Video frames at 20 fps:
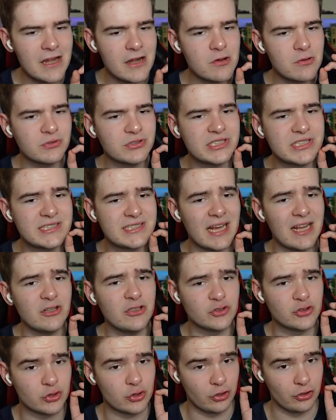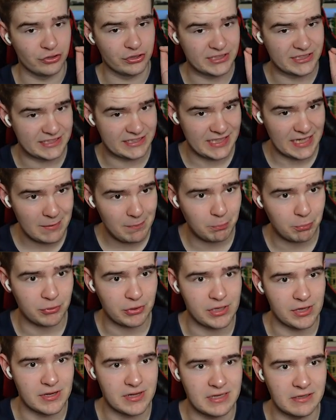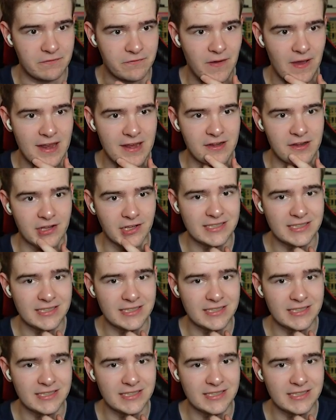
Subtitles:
new central Cypriot defender,